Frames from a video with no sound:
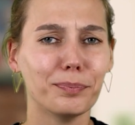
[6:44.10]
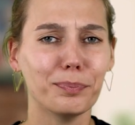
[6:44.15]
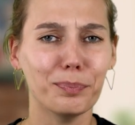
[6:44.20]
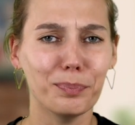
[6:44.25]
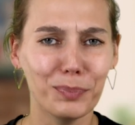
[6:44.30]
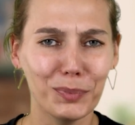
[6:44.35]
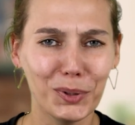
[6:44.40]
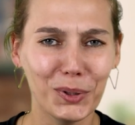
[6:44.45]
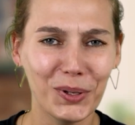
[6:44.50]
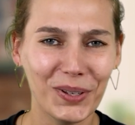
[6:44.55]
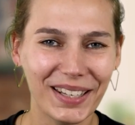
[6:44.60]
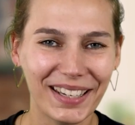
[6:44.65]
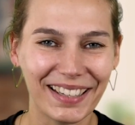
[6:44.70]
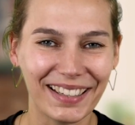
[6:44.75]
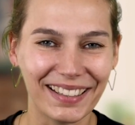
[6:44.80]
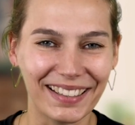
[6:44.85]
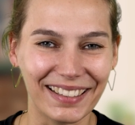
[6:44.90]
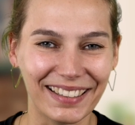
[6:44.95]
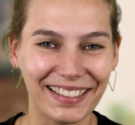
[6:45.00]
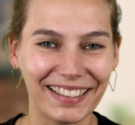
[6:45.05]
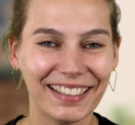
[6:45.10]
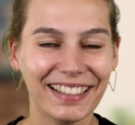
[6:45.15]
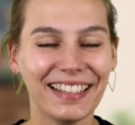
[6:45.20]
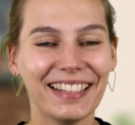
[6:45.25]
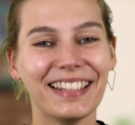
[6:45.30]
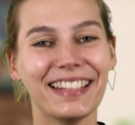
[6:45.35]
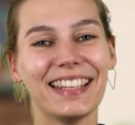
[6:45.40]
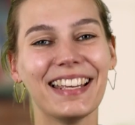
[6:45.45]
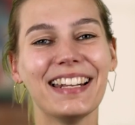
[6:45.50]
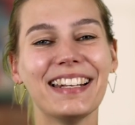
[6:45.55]
müde.
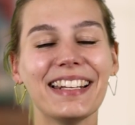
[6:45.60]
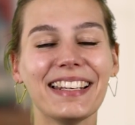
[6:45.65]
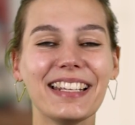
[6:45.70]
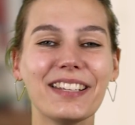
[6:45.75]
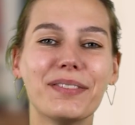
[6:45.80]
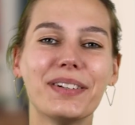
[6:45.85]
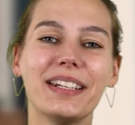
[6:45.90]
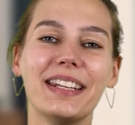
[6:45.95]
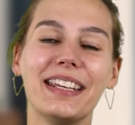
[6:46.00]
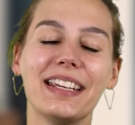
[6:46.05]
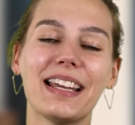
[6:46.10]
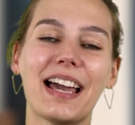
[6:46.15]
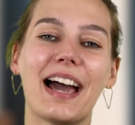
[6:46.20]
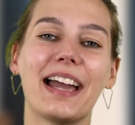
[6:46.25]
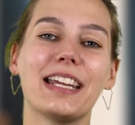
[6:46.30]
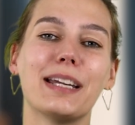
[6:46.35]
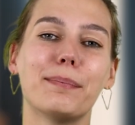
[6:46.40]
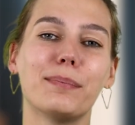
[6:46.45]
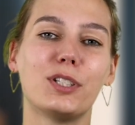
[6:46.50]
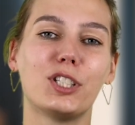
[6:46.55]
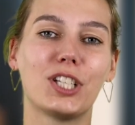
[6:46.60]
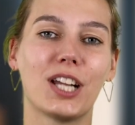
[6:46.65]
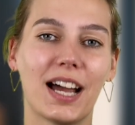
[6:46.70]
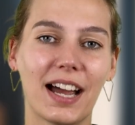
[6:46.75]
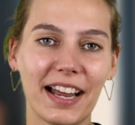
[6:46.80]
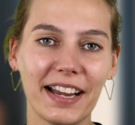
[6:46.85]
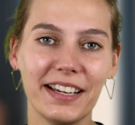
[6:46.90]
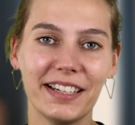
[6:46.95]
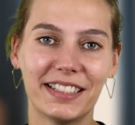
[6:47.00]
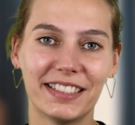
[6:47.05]
In the evening, I am
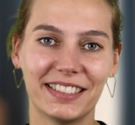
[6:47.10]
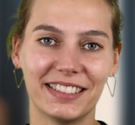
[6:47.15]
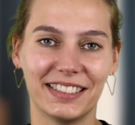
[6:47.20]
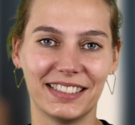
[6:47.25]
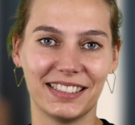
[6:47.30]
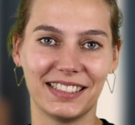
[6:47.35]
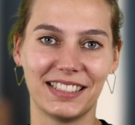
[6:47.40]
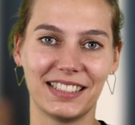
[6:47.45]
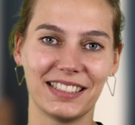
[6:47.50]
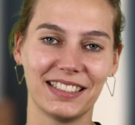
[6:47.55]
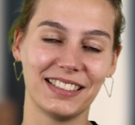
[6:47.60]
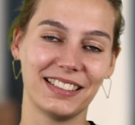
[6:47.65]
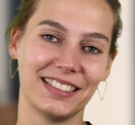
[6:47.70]
tired.